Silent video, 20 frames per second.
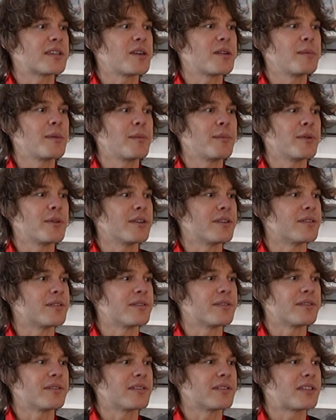I
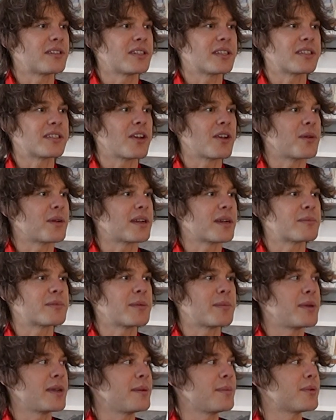remember just going up
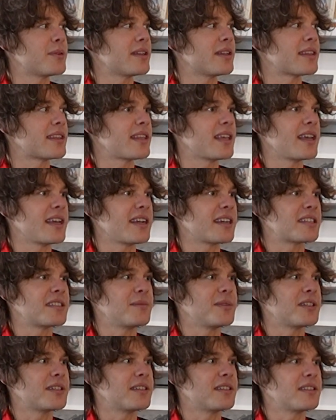to people at their
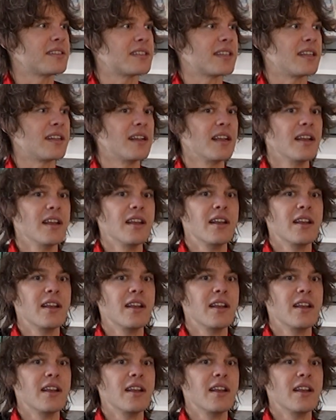exhibitions and